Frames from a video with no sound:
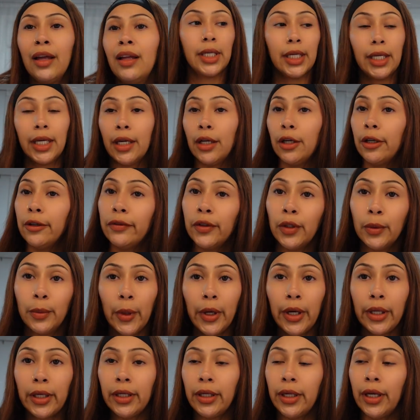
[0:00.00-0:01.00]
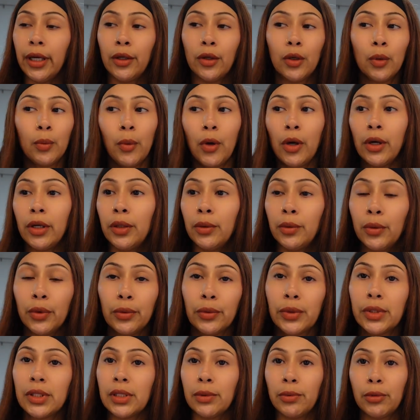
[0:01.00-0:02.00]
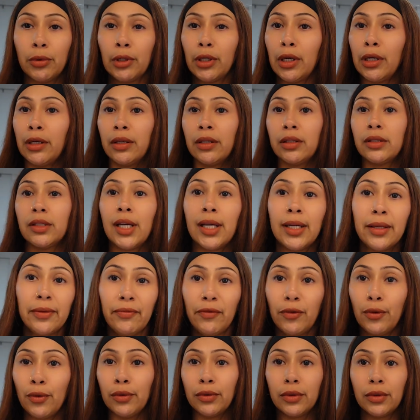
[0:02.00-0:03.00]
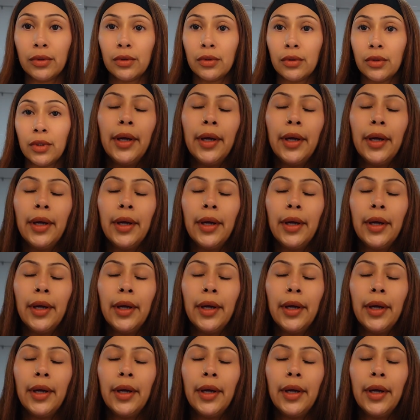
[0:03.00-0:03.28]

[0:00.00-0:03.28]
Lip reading: Take care of your body and your body will reciprocate tenfold.